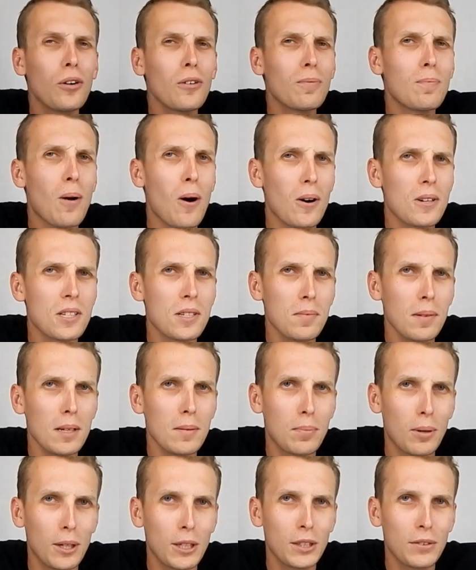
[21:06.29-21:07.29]
We could have
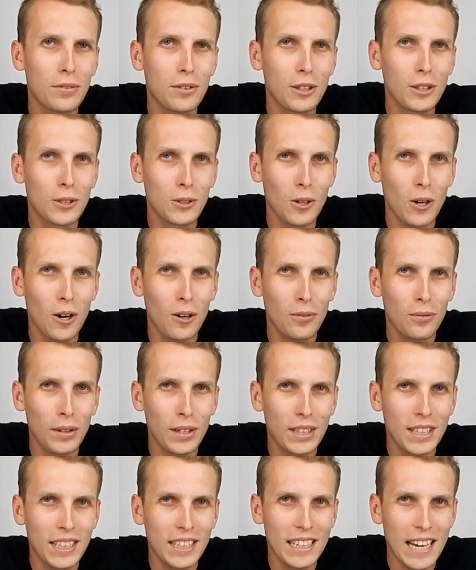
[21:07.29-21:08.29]
possibly pushed for a
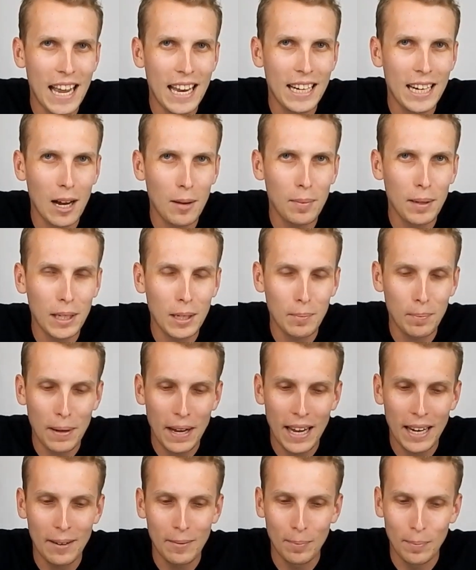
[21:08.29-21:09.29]
draw if we didn't end
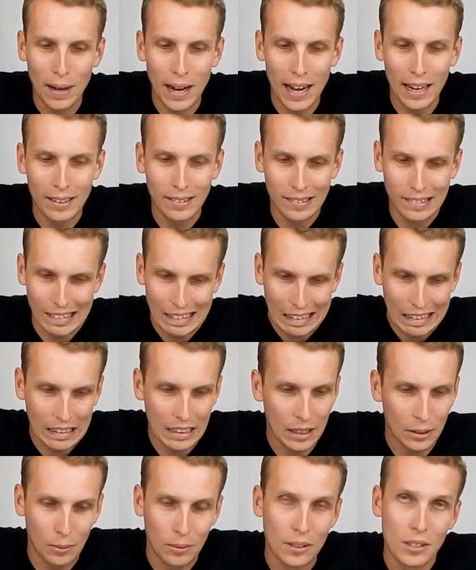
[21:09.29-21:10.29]
up in the pit,
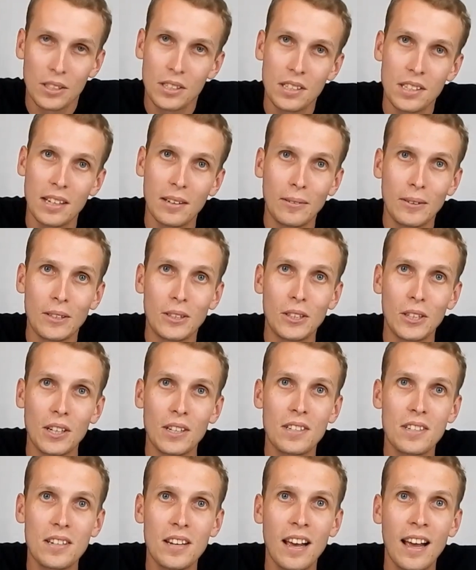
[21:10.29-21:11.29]
but it was
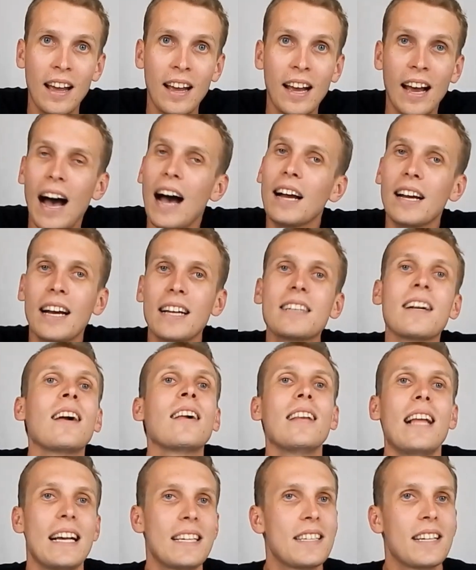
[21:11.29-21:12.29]
it was just
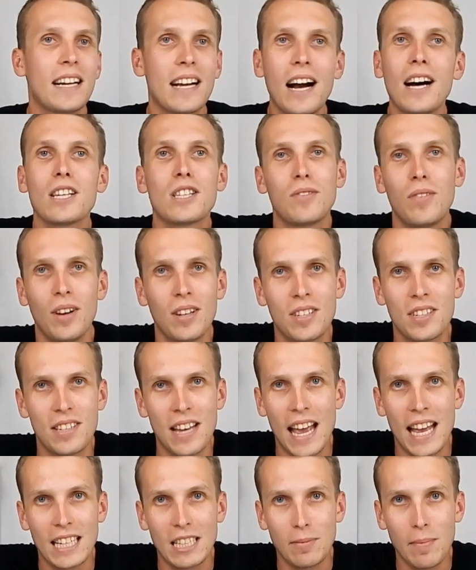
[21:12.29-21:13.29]
a, a classic
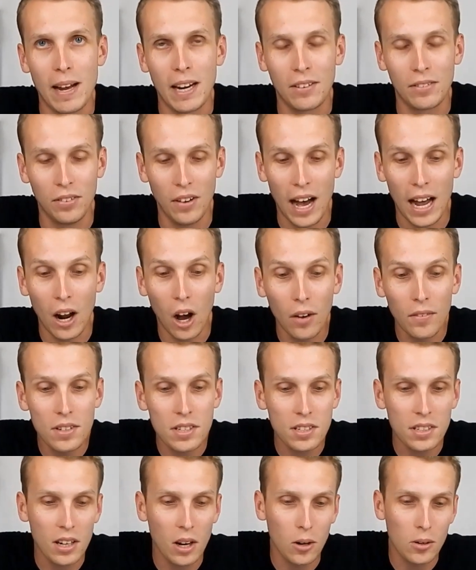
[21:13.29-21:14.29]
us versus Antimatter fight.